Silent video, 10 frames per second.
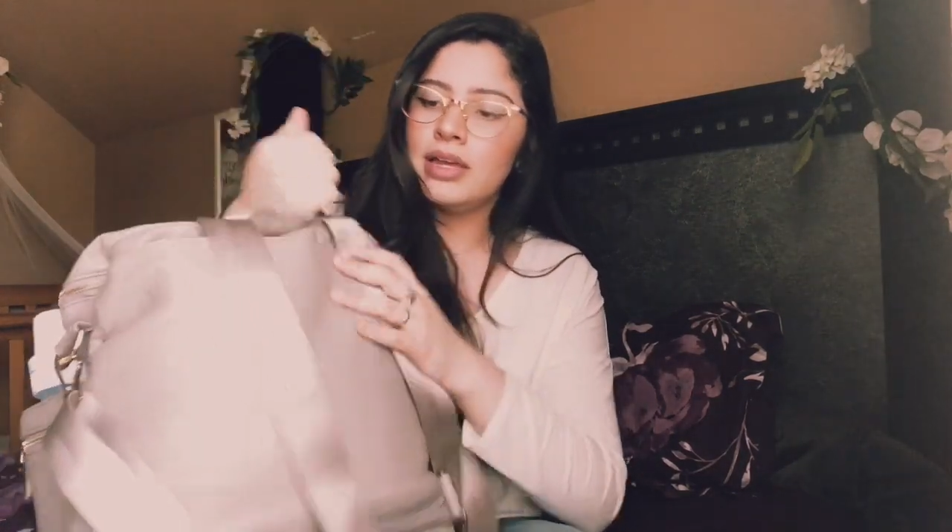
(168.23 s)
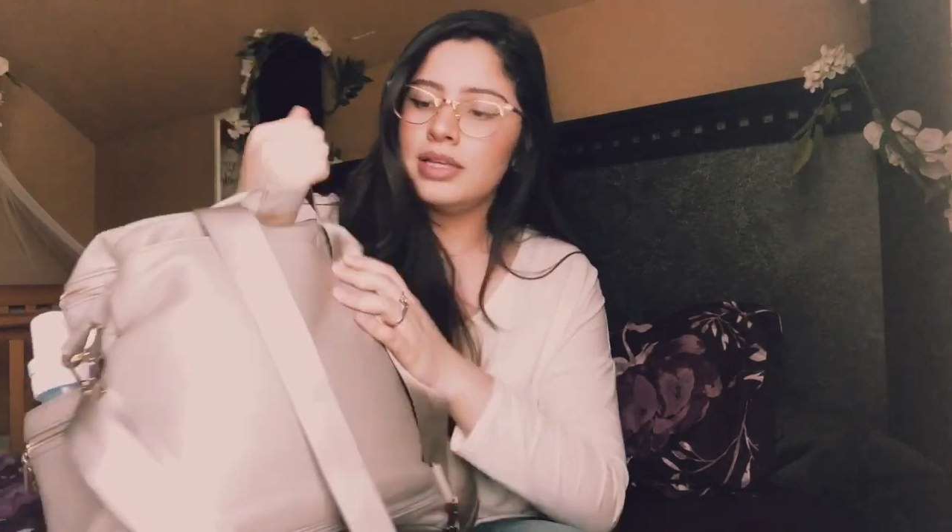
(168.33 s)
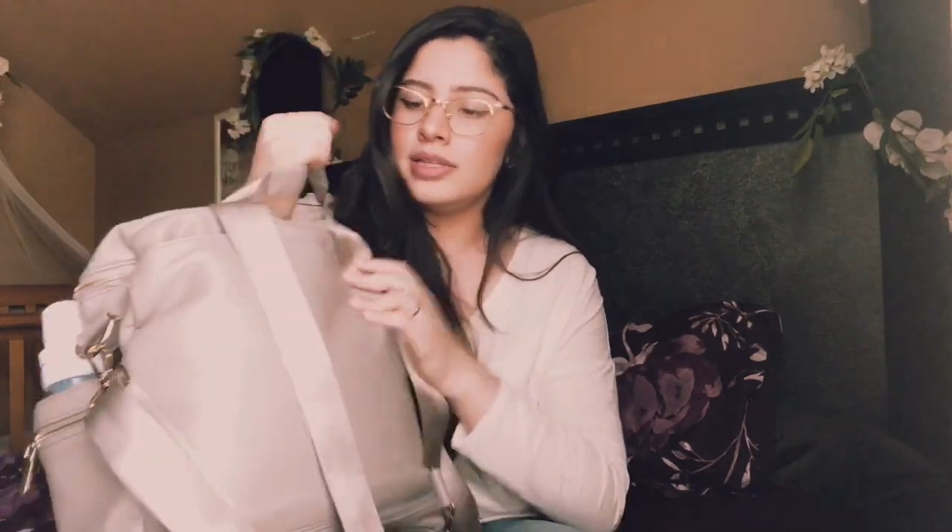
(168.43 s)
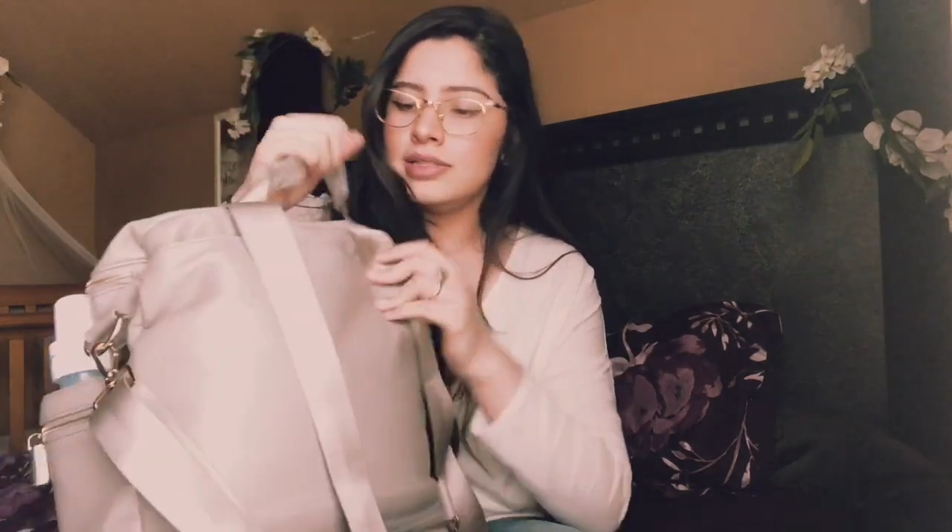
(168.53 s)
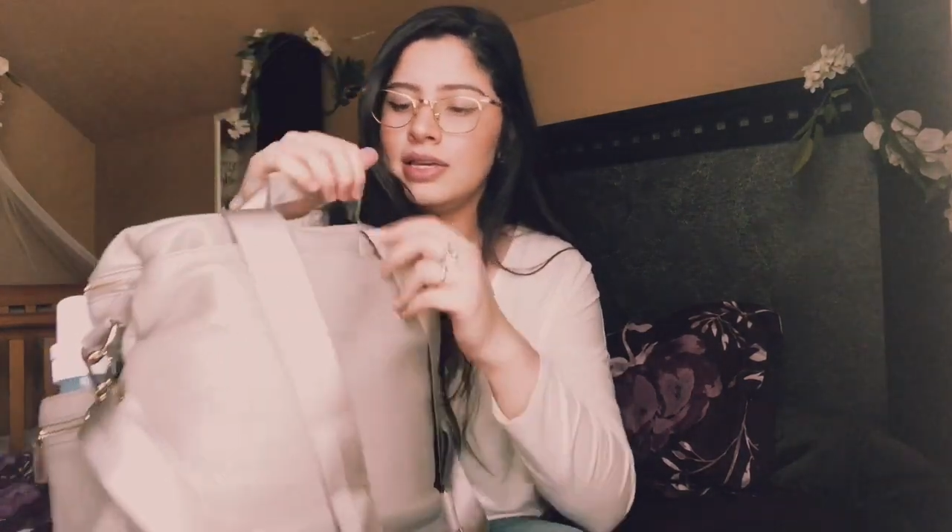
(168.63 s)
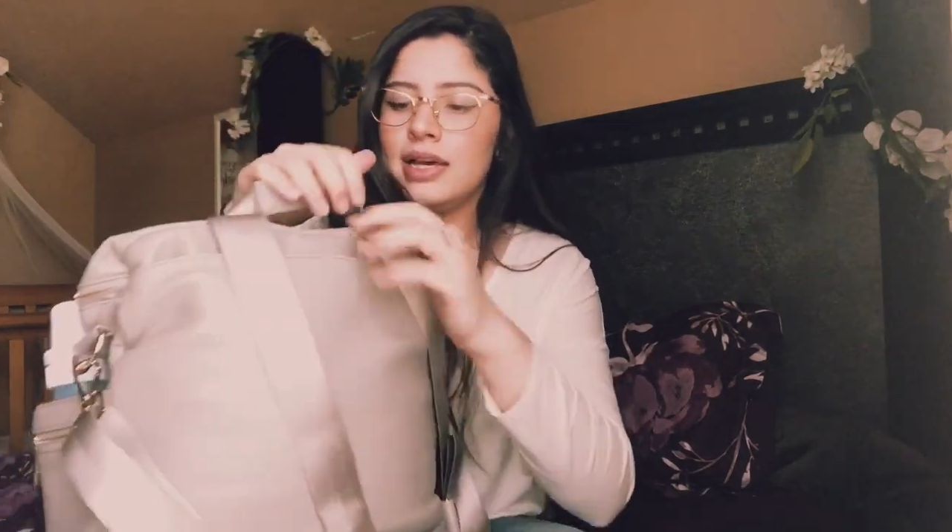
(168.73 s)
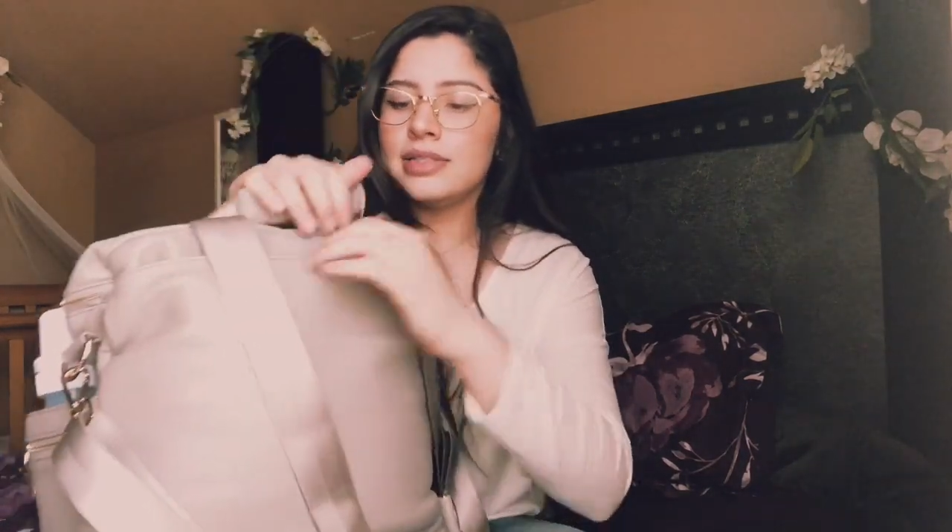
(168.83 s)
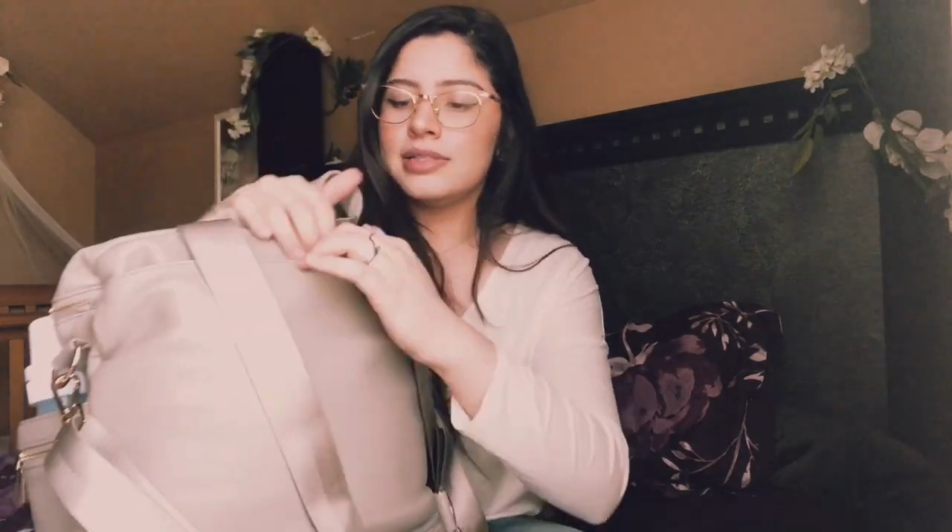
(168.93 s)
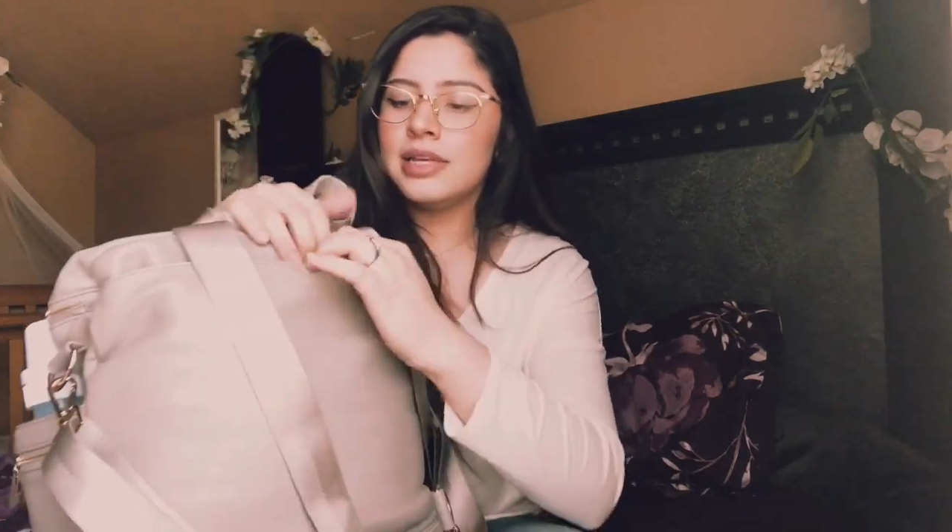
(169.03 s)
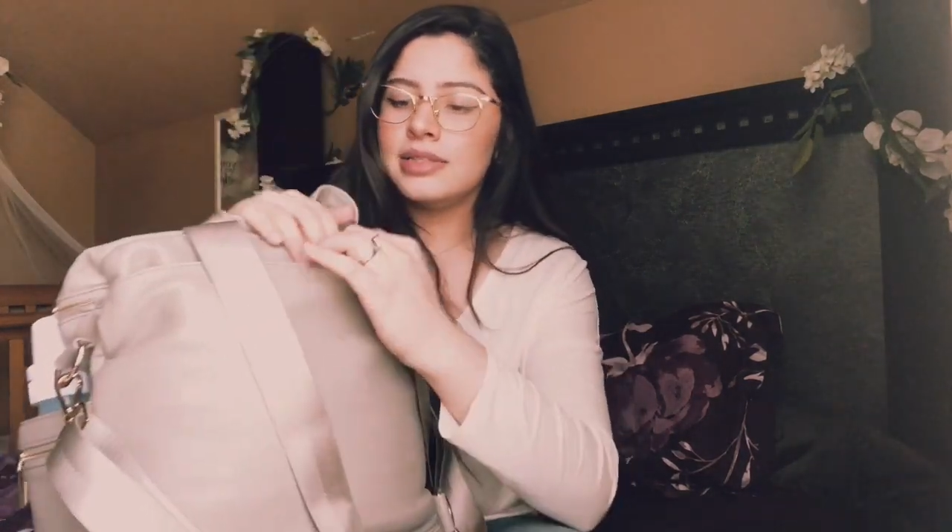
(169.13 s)
easy
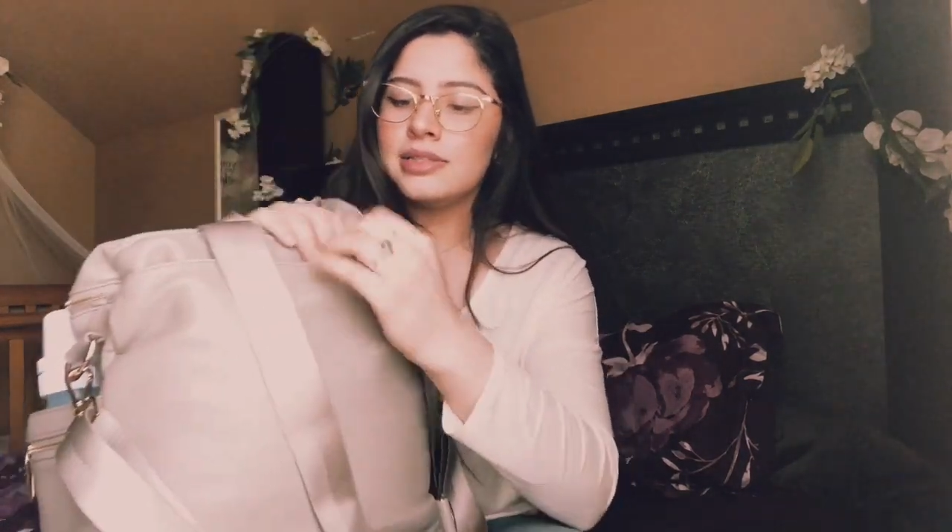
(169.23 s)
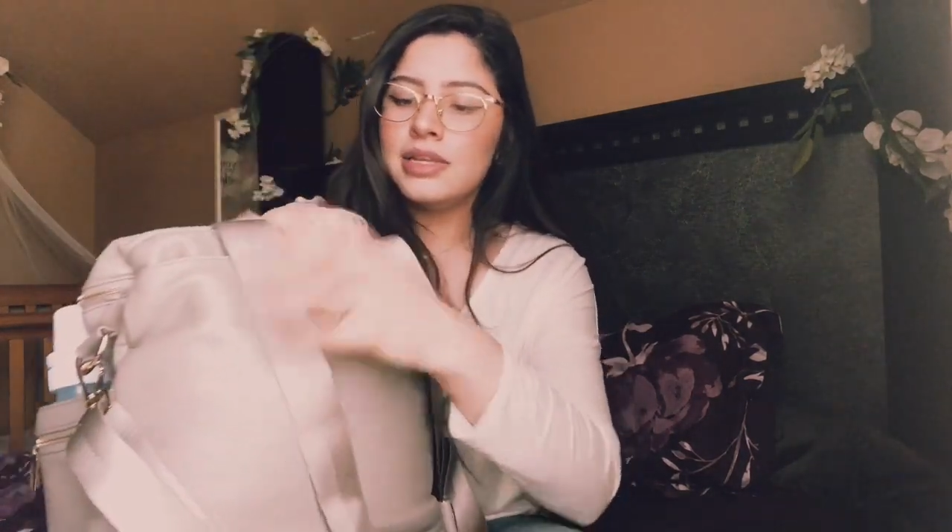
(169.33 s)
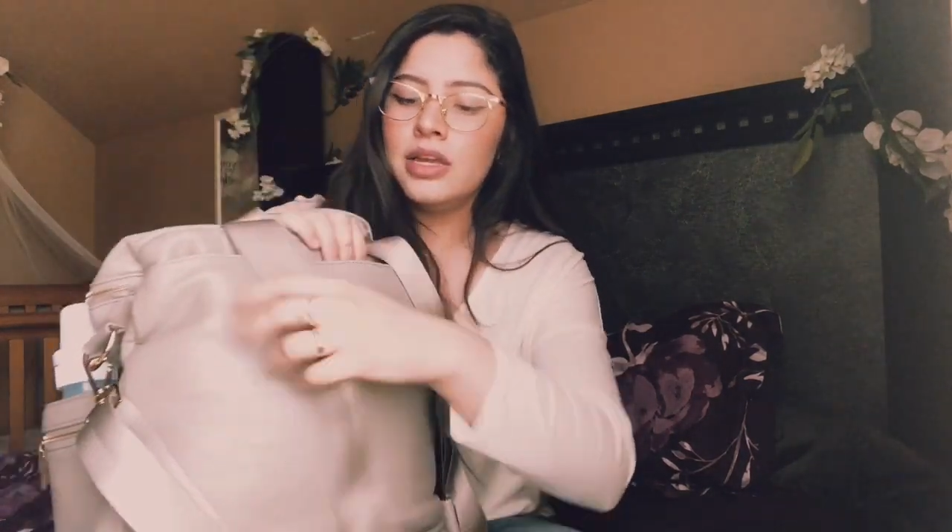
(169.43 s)
access,